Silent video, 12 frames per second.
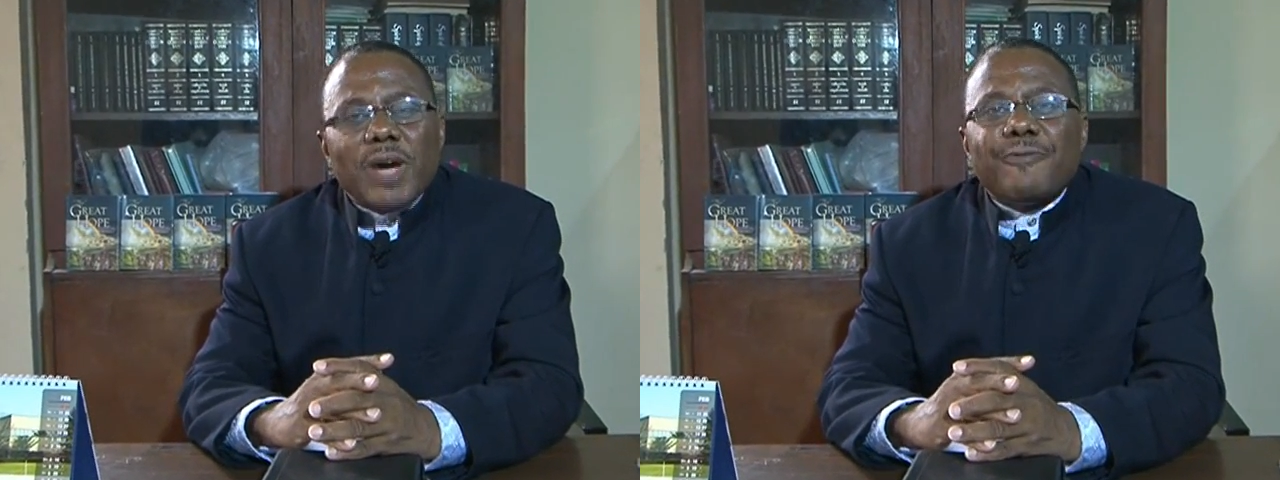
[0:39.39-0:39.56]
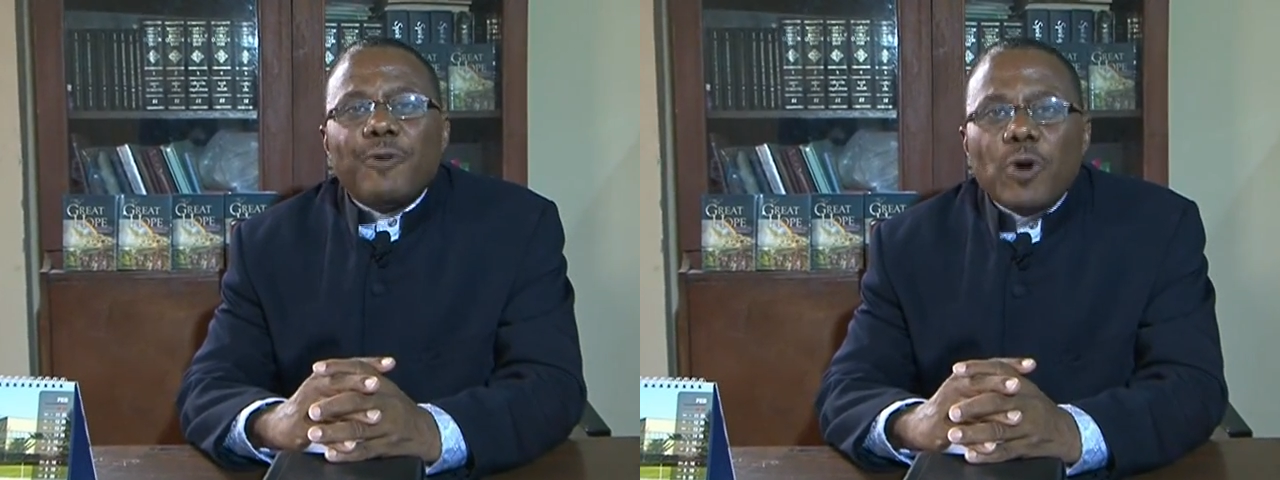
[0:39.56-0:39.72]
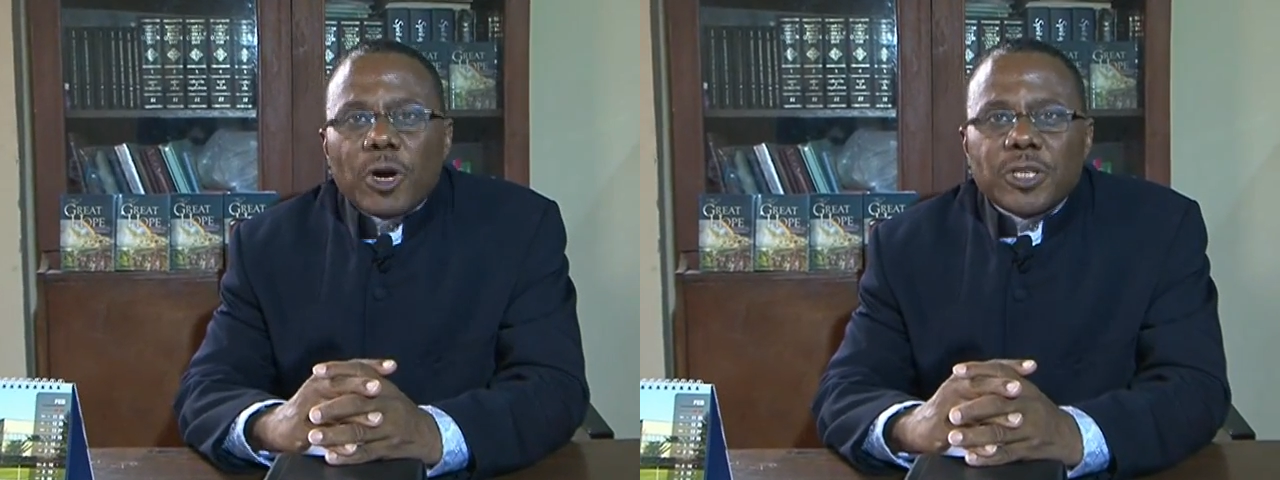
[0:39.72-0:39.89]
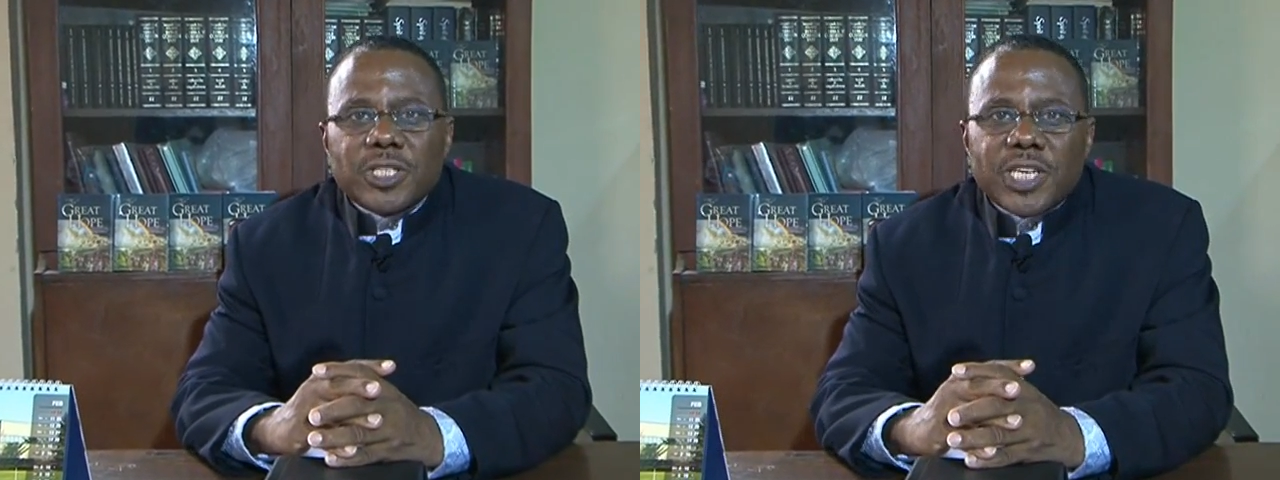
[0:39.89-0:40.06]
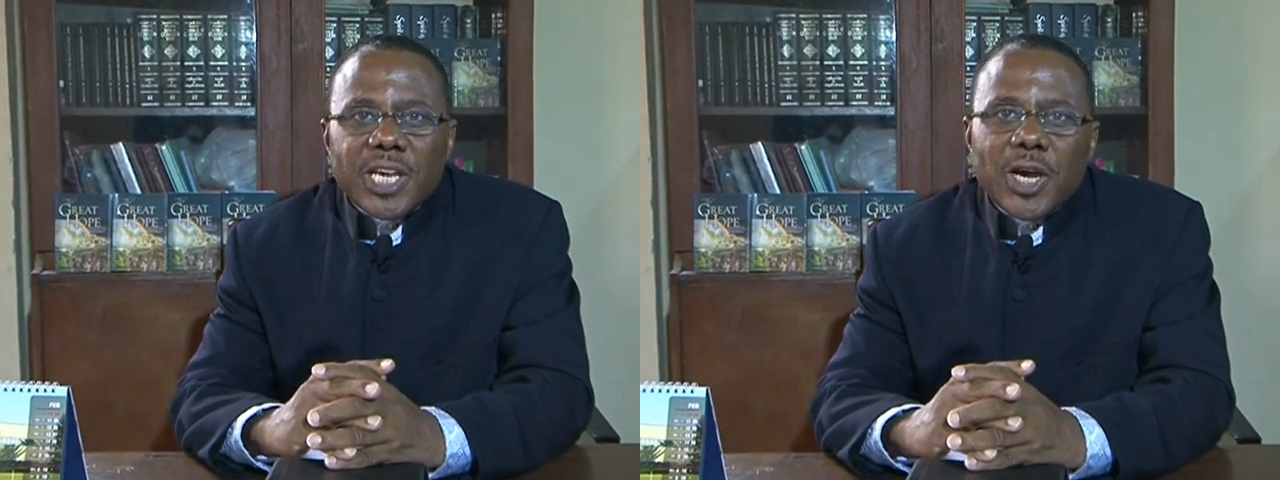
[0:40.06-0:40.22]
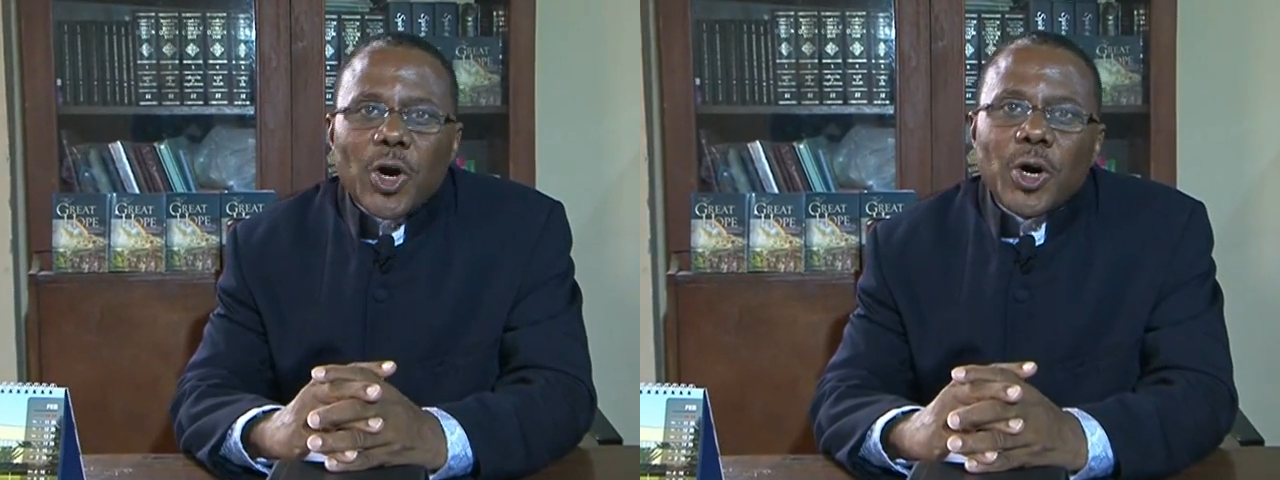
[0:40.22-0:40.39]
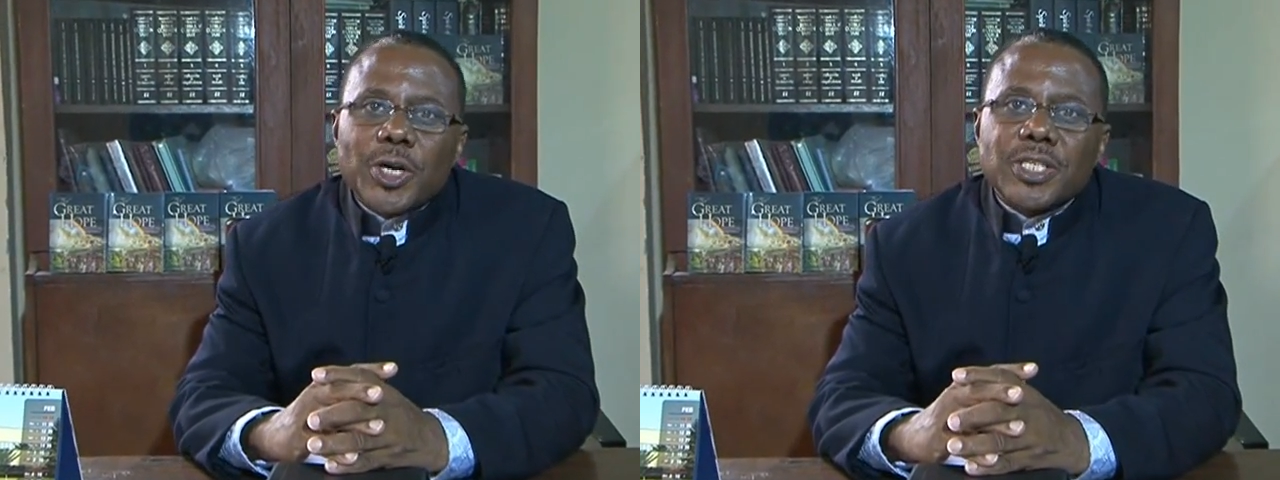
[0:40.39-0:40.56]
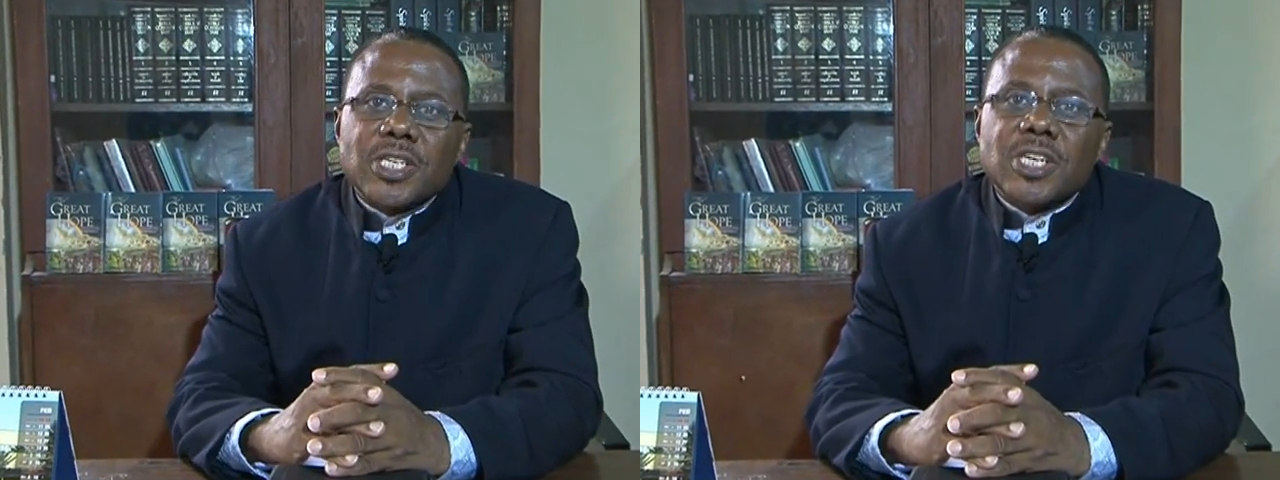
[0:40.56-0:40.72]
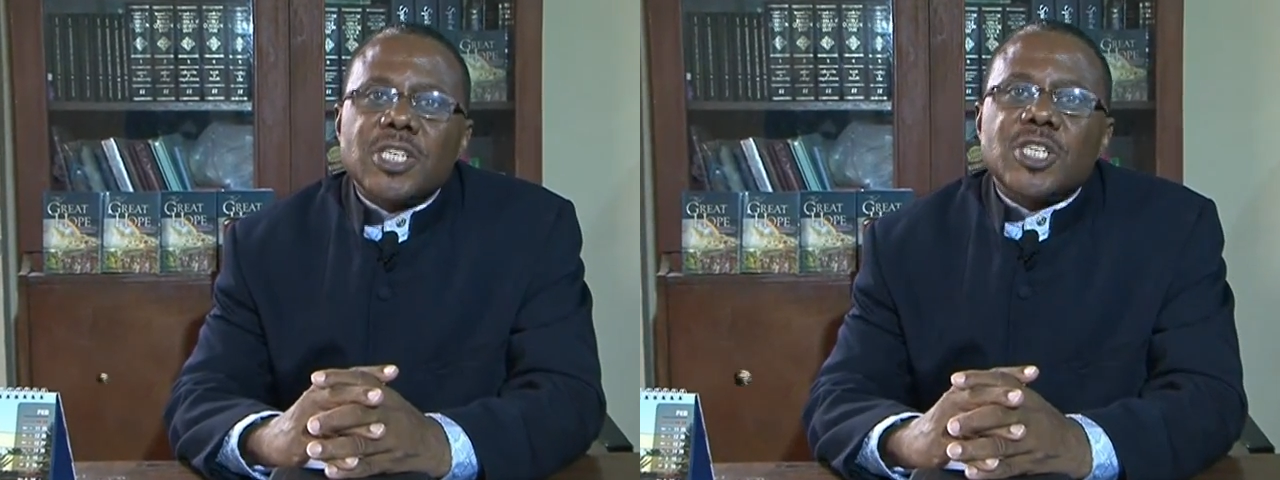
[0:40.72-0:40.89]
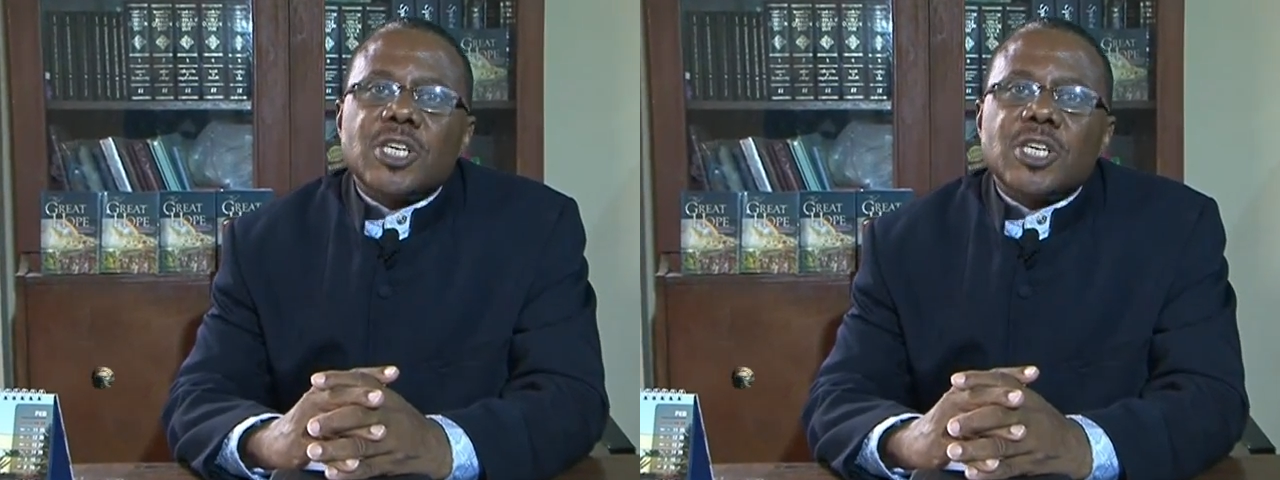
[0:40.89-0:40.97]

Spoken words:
are focusing on